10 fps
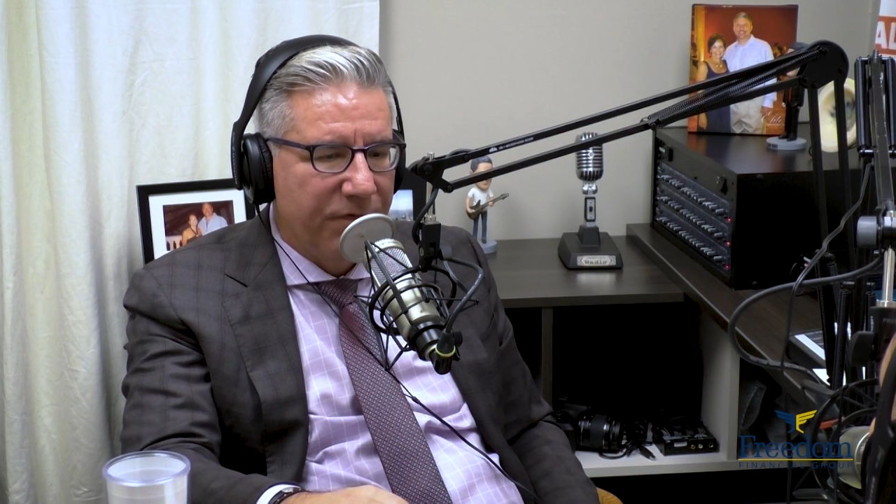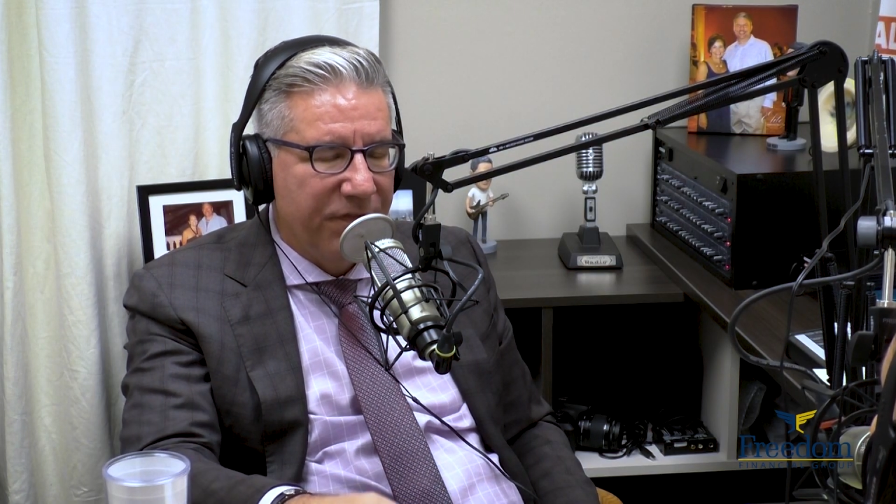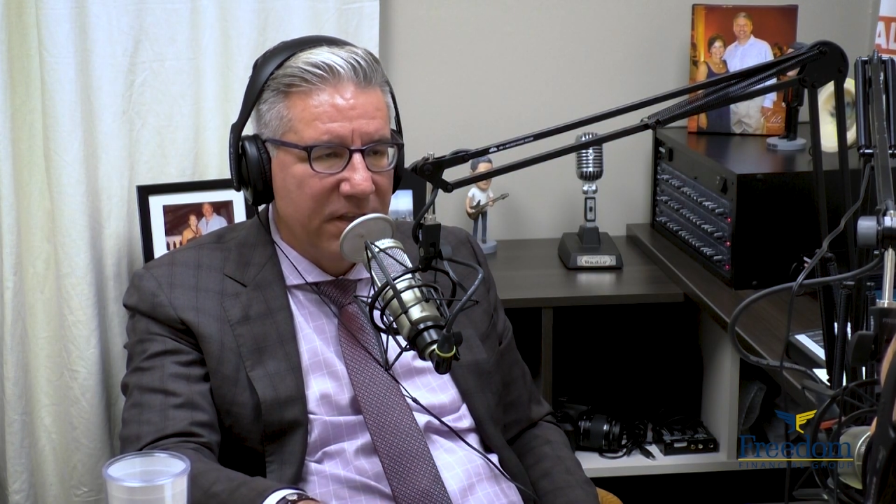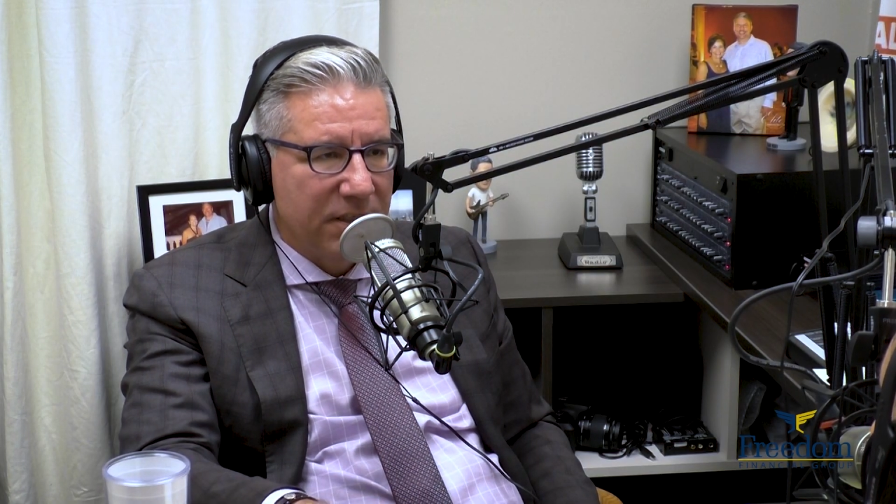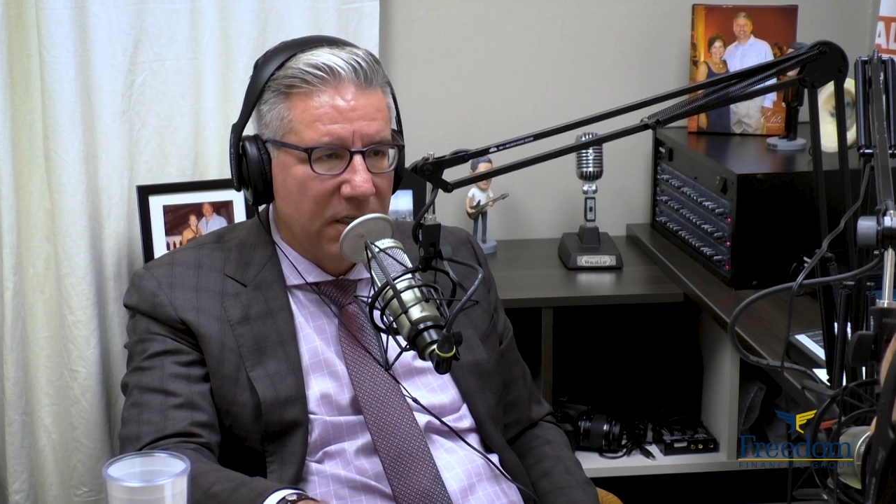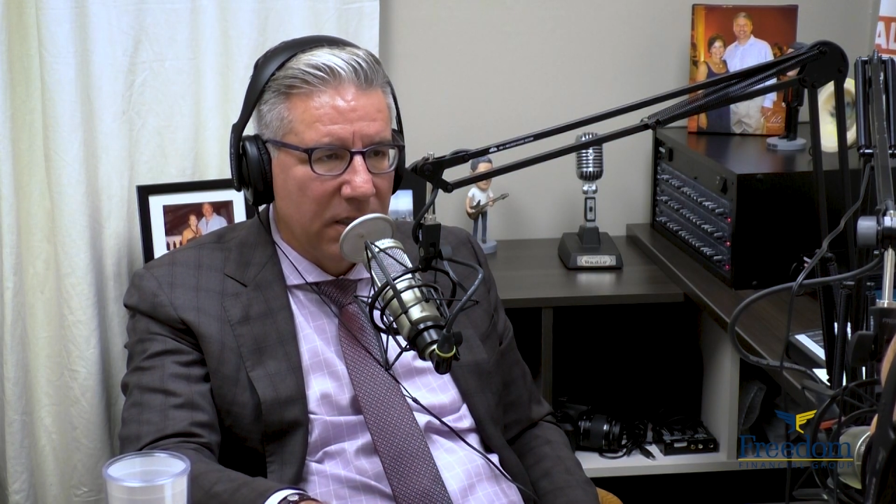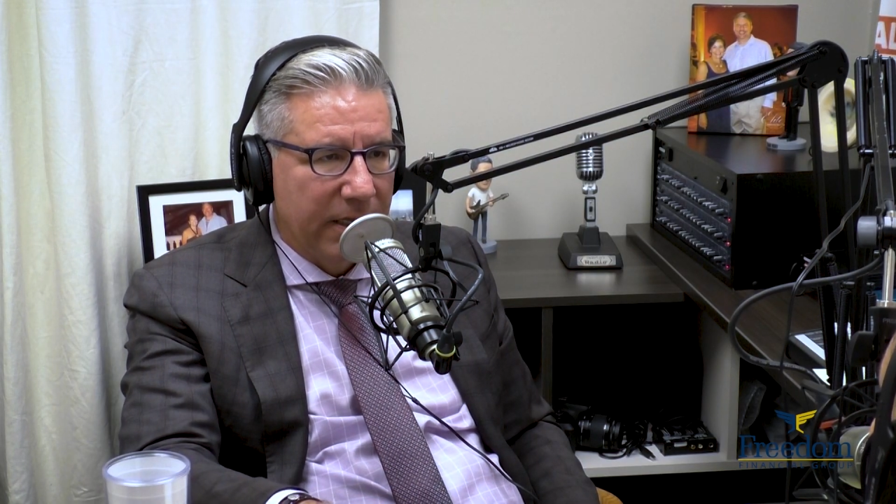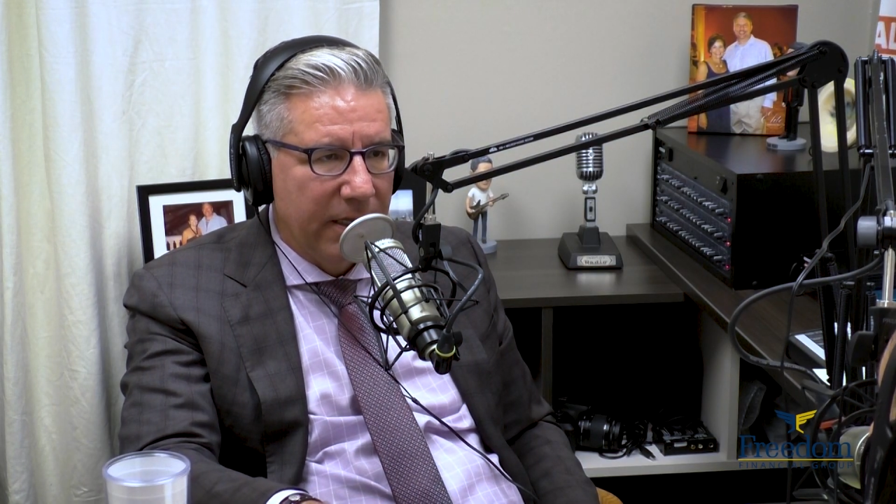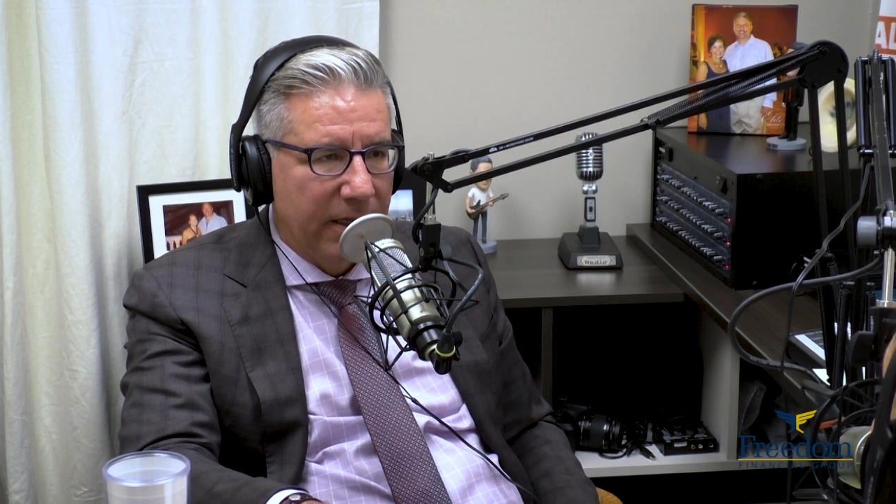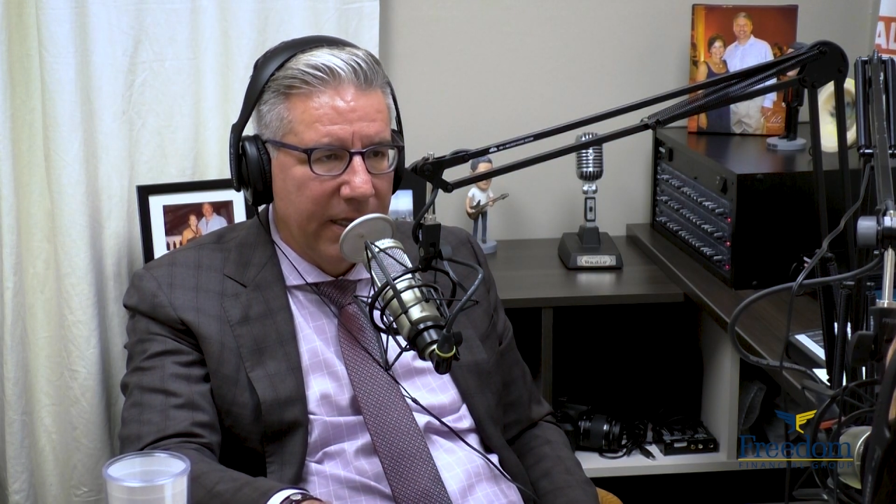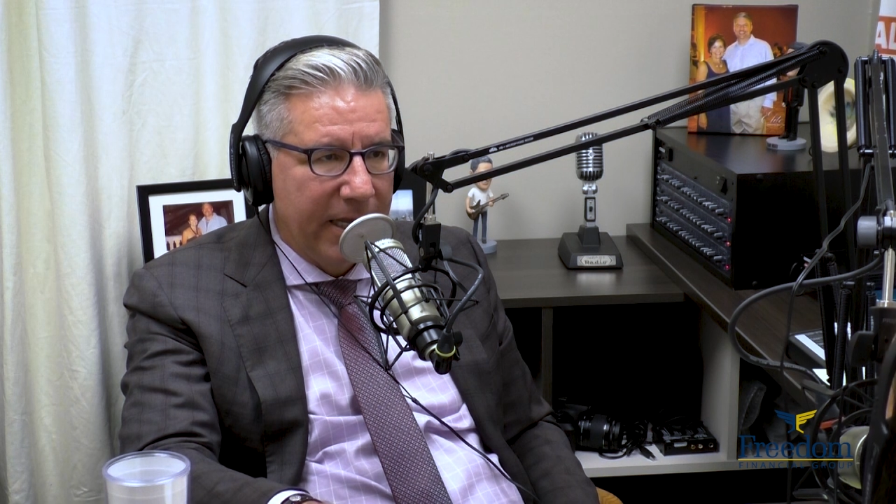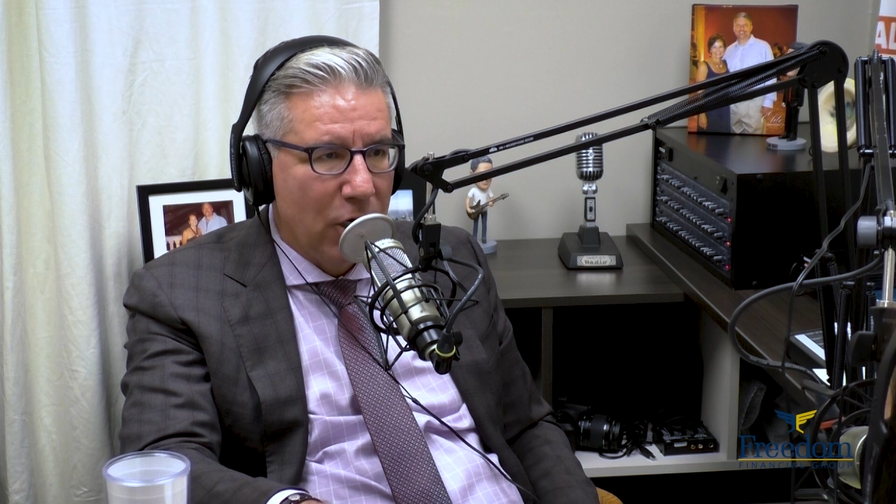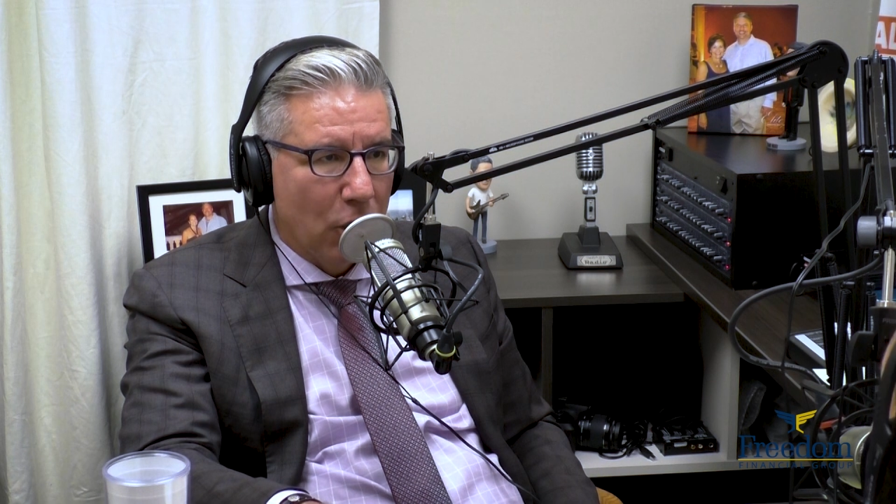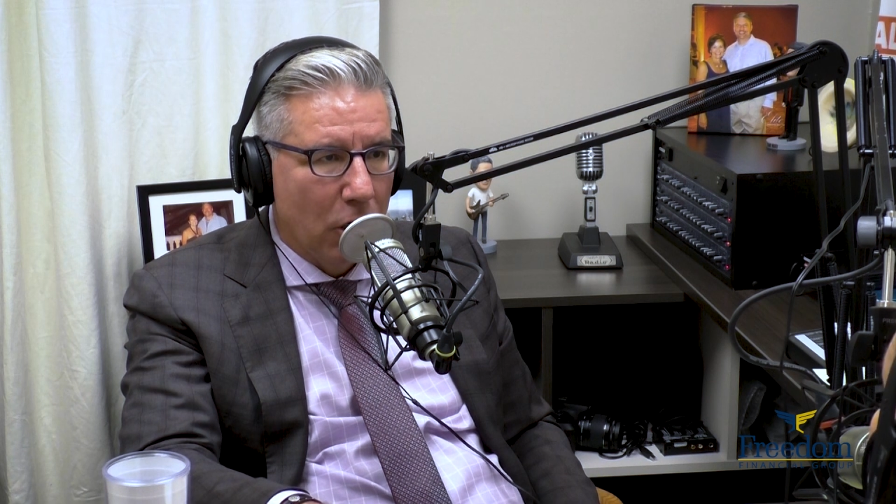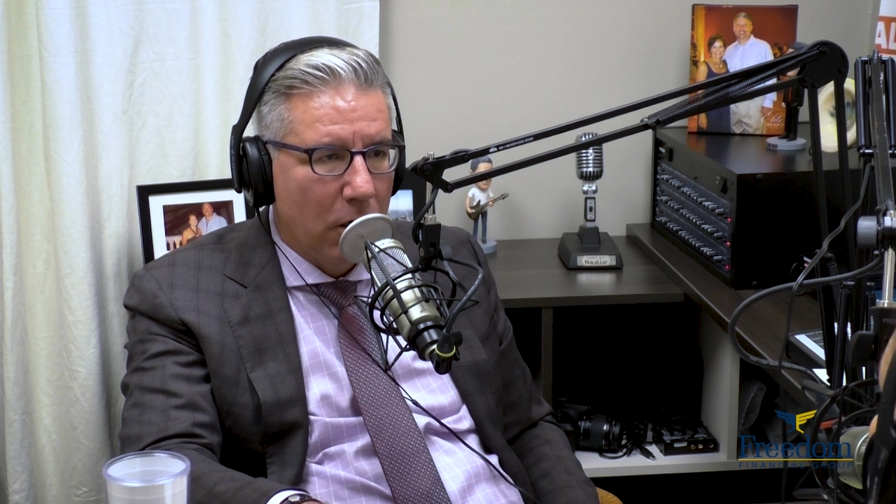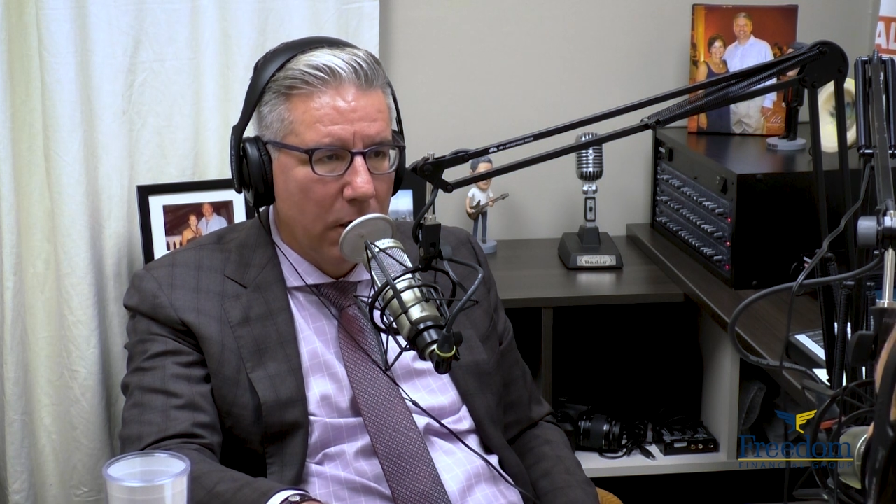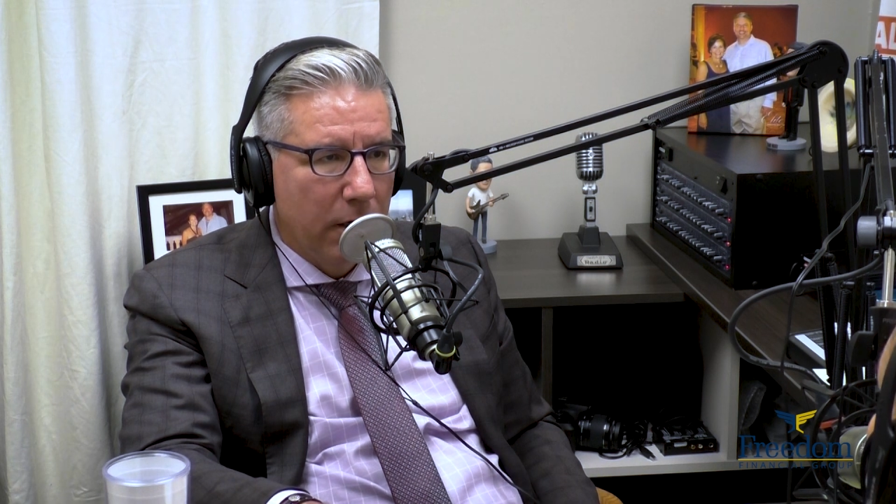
physically here,